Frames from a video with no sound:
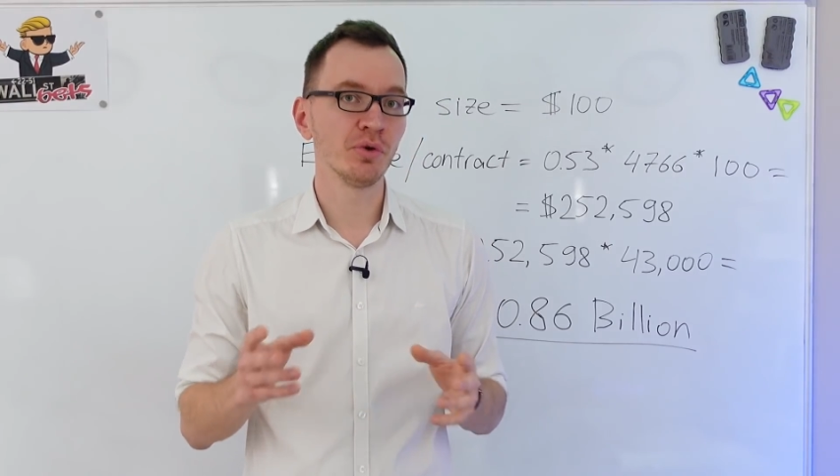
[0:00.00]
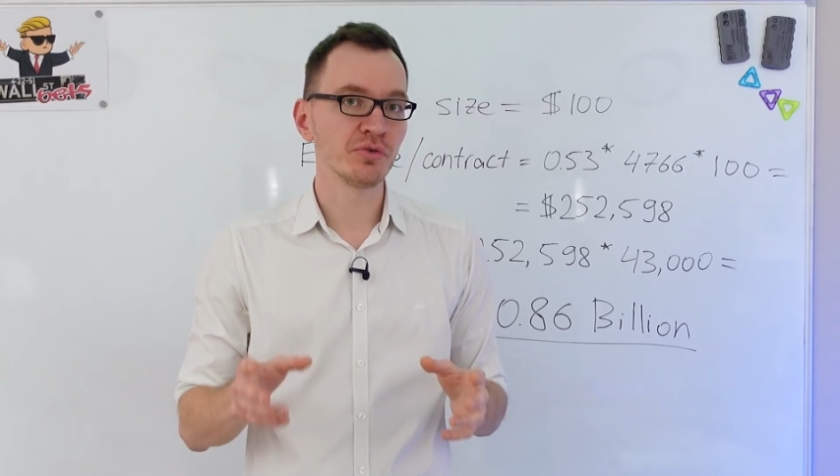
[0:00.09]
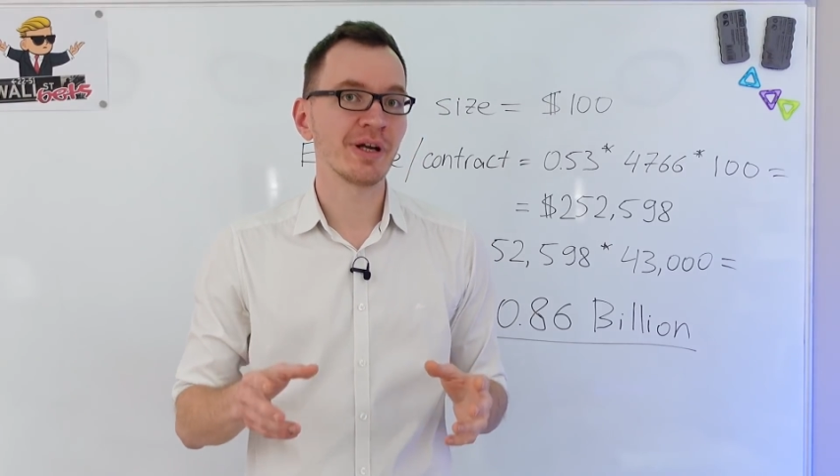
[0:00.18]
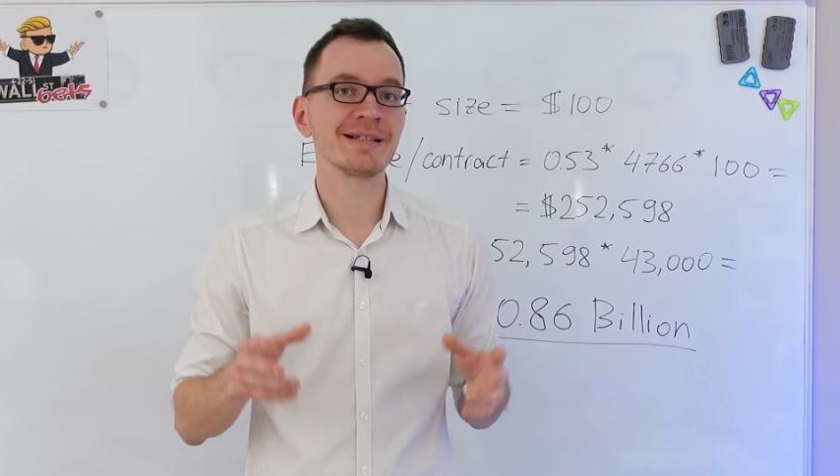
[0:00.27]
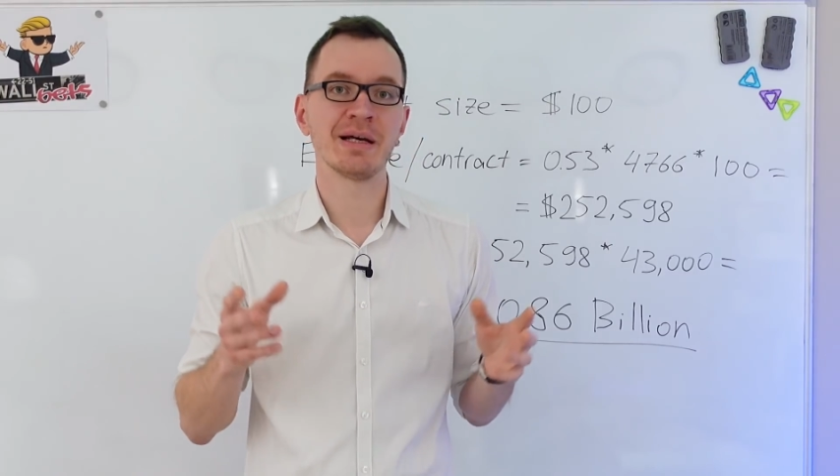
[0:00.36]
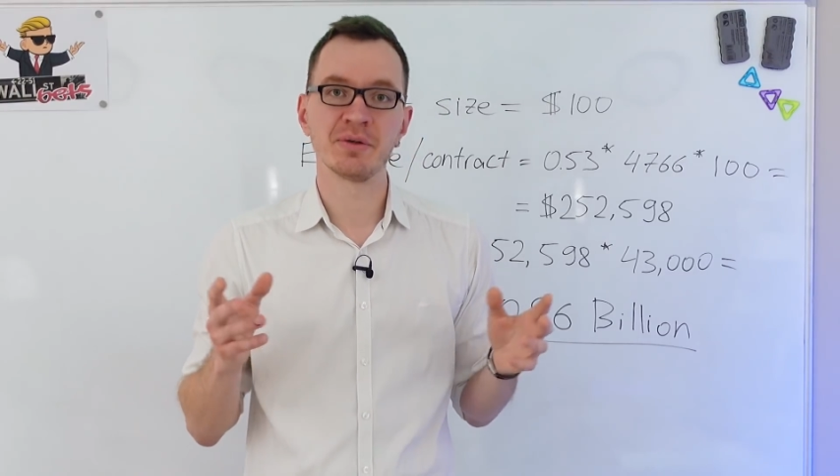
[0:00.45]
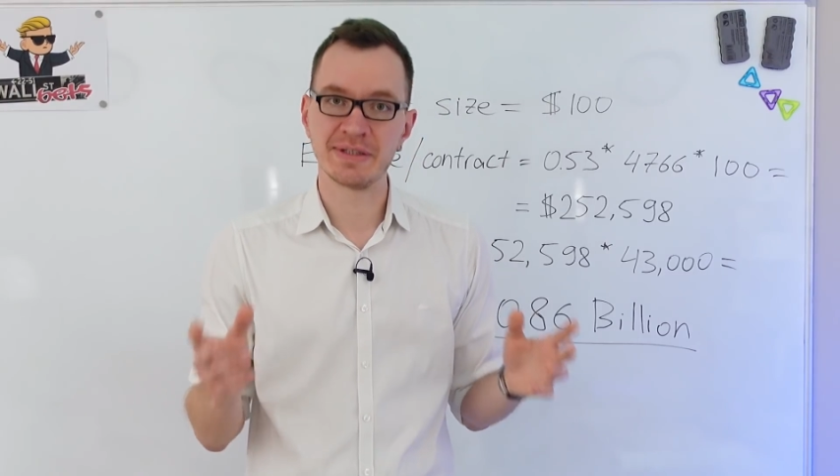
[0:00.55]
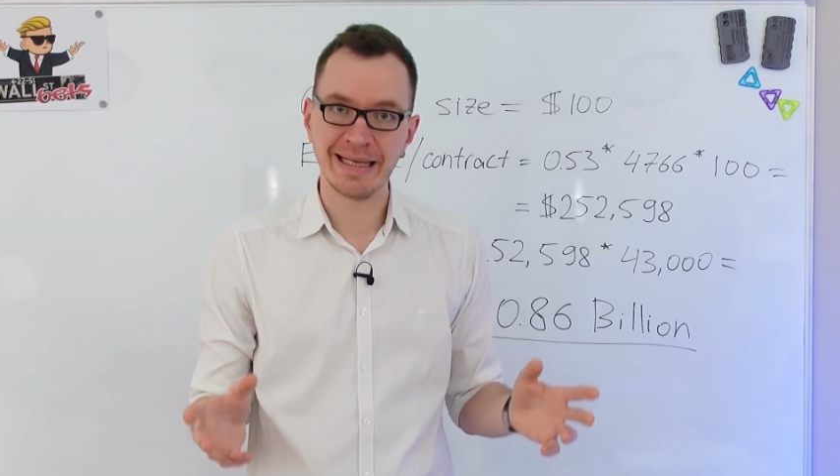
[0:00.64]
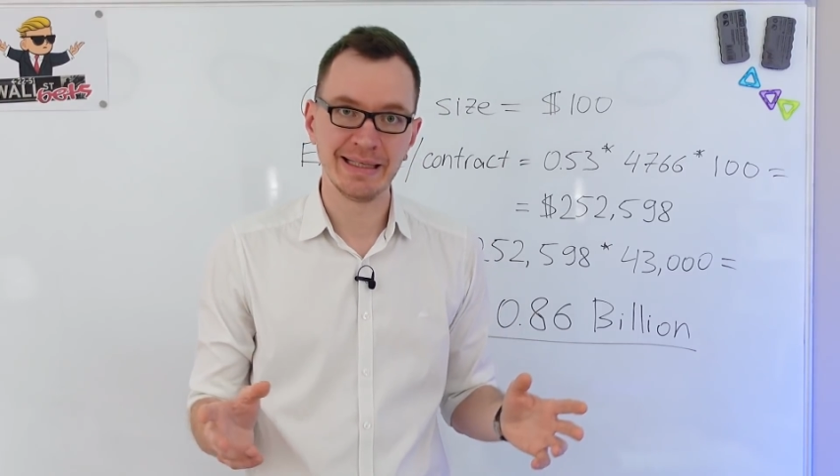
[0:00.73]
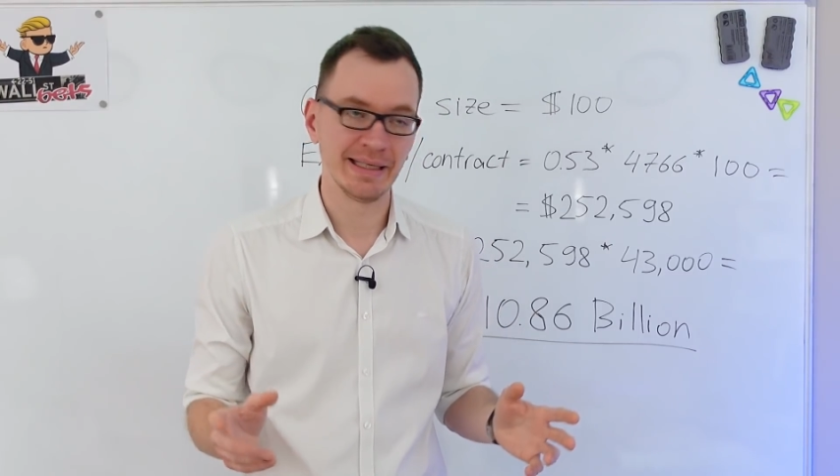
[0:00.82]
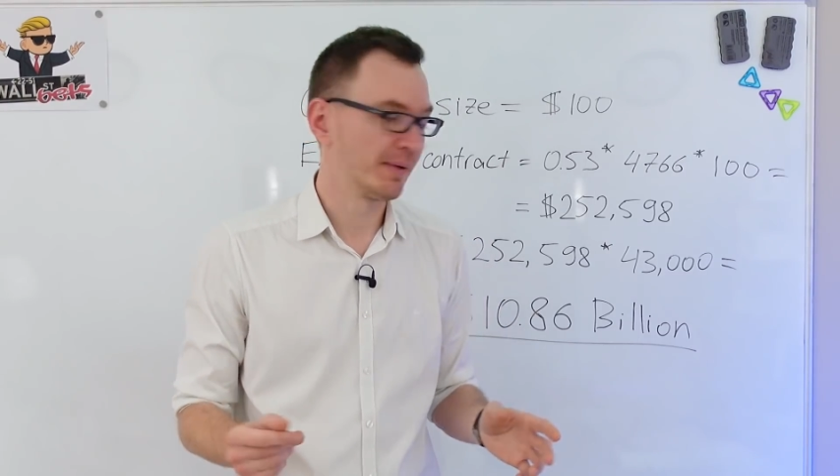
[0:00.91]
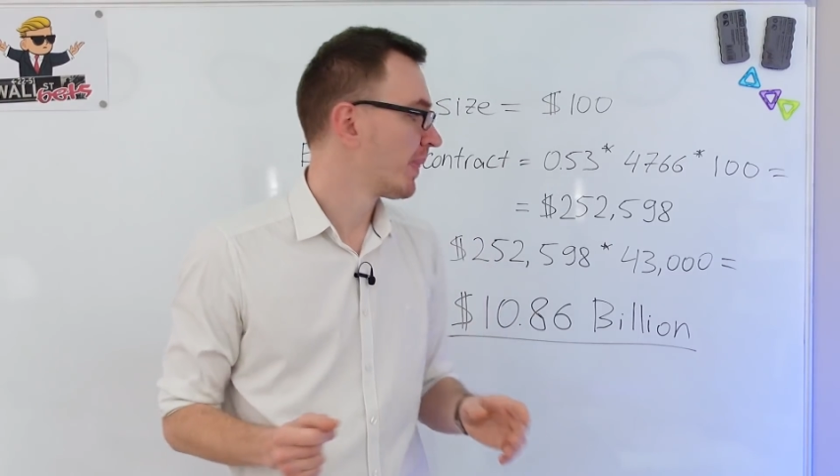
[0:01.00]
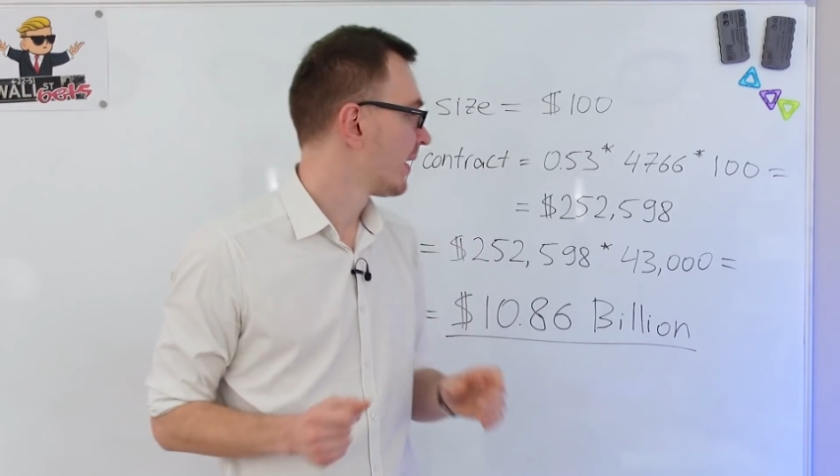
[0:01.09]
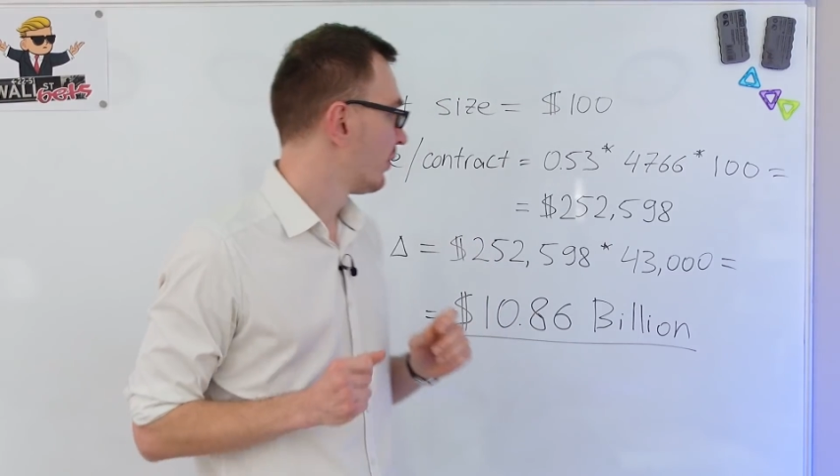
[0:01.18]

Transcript: contracts outstanding,